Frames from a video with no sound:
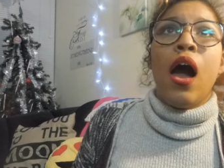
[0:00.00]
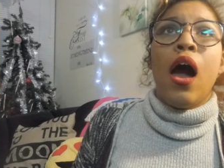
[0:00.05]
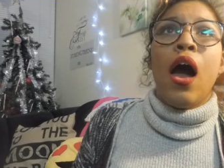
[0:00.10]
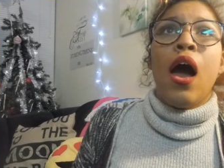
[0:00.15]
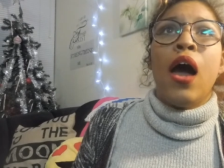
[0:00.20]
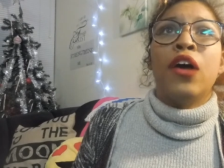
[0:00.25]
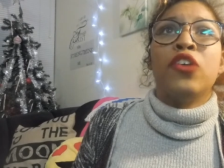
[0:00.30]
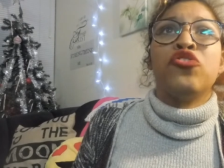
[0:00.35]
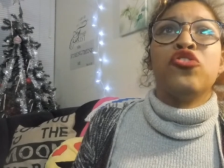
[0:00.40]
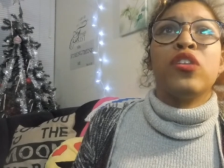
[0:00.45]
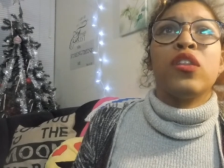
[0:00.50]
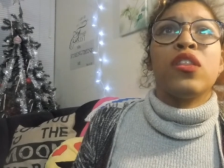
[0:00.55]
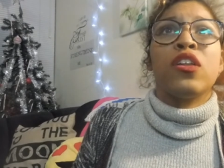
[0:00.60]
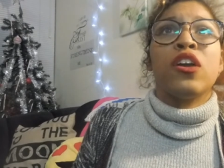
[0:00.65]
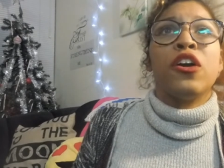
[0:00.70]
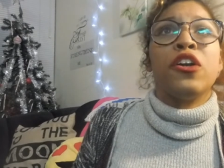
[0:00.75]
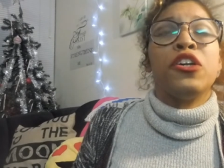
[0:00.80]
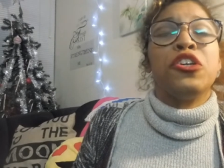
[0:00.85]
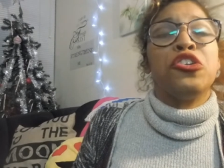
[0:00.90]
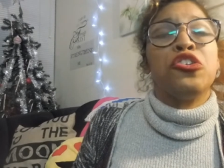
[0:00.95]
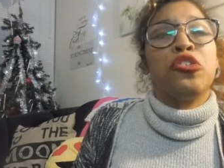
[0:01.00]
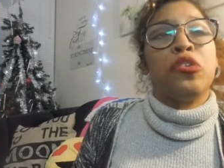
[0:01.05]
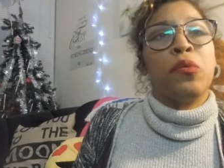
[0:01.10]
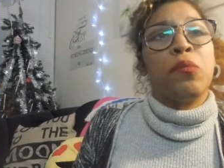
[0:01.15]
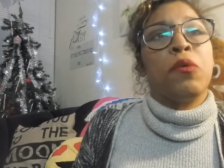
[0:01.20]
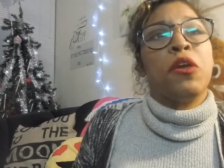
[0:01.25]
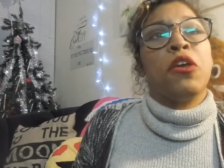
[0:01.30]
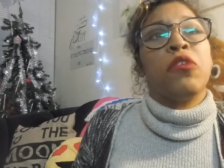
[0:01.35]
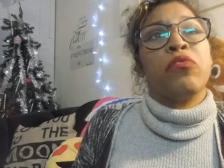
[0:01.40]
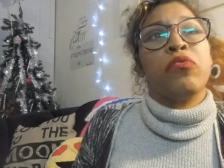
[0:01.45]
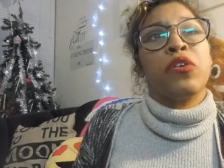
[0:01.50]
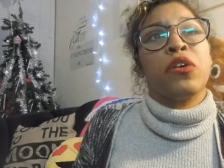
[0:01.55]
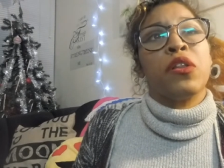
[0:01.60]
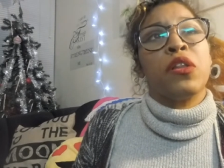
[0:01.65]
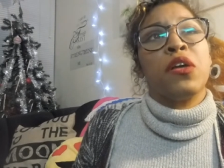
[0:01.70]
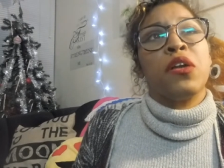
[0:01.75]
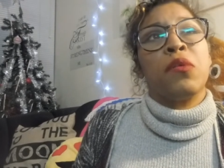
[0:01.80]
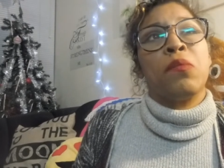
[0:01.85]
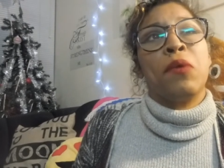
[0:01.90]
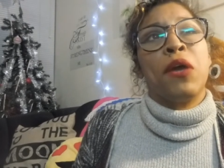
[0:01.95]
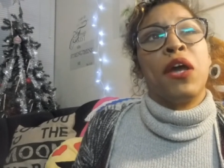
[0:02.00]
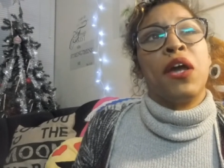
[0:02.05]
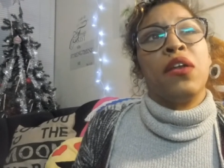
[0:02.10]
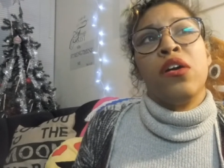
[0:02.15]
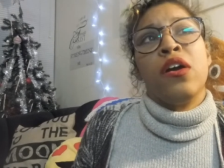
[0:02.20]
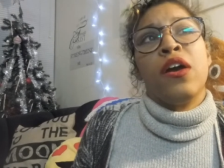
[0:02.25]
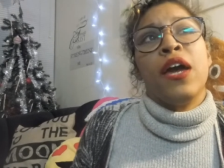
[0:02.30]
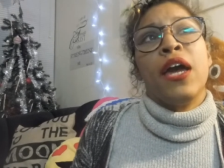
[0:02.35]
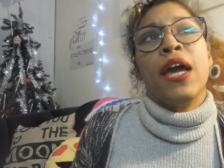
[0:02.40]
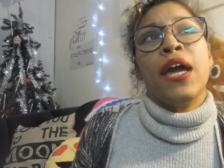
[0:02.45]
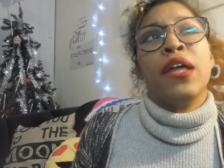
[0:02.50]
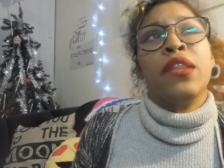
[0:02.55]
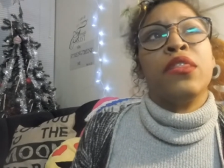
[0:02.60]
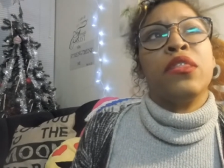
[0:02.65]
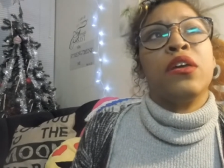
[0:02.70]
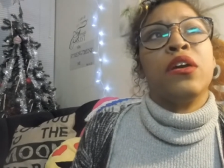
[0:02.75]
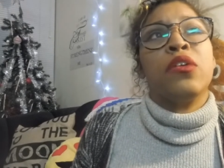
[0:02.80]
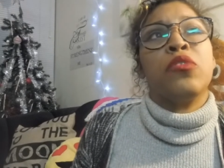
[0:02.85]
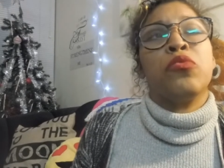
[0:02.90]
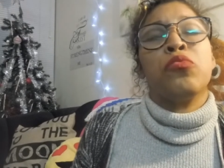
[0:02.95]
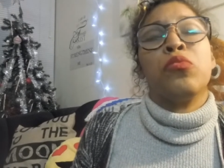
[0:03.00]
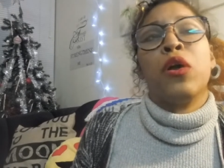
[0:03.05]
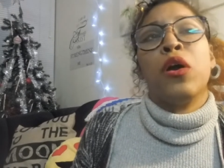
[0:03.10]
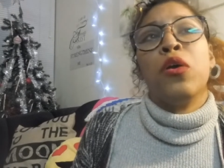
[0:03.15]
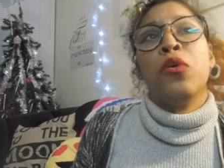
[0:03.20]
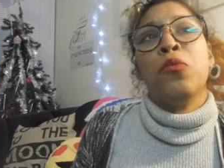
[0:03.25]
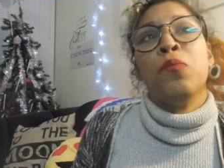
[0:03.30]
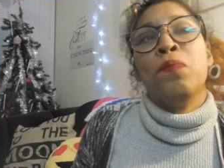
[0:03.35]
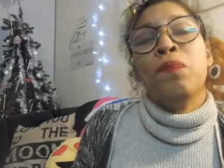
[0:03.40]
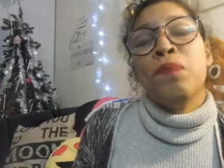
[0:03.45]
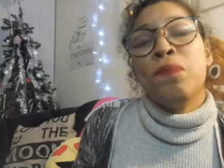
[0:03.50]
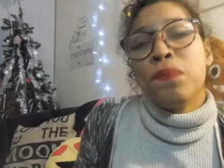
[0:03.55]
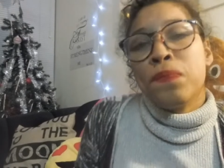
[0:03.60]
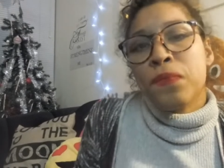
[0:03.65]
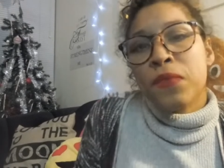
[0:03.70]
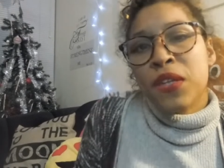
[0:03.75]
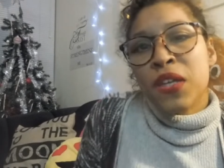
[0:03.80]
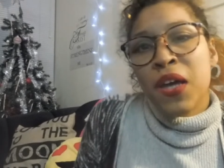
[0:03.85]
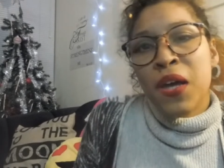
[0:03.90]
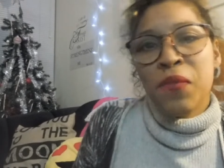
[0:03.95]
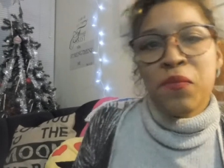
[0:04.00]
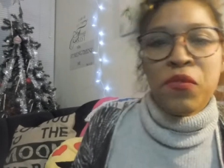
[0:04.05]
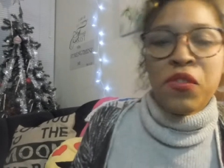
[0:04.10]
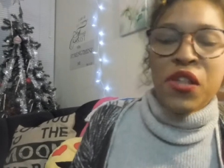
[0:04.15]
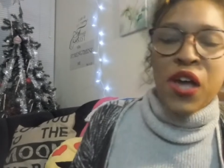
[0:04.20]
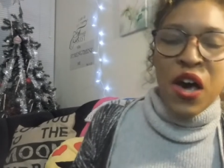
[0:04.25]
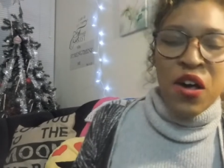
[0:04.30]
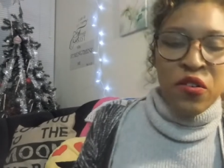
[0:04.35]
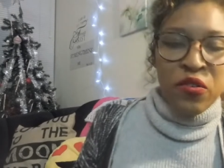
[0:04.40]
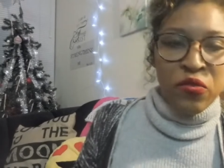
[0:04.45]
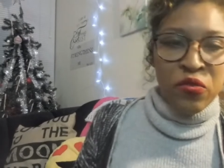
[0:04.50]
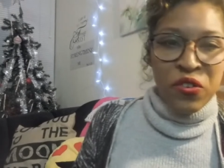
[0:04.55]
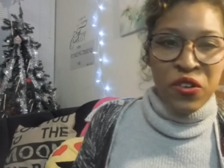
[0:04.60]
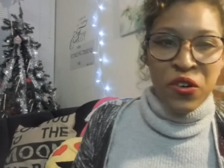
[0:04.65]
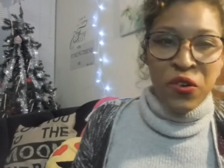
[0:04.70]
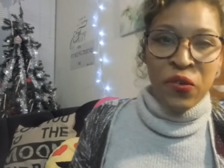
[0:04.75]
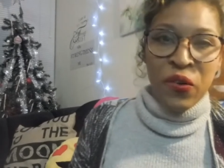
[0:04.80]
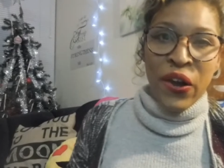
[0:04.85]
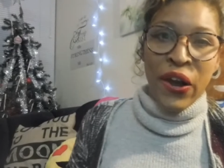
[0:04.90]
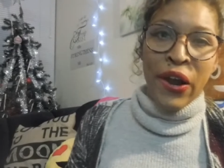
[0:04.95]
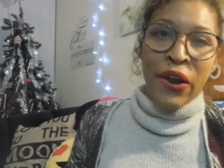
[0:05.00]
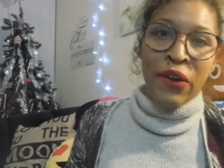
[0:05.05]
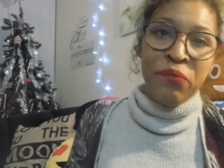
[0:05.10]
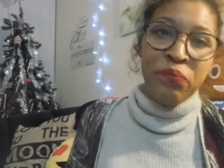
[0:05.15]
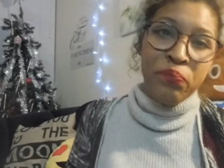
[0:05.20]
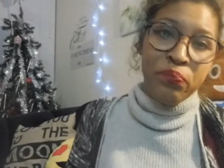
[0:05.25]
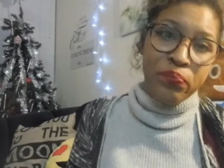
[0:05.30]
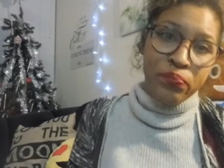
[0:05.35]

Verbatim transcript: I just started doing me for a little bit. And then Rome comes out of nowhere.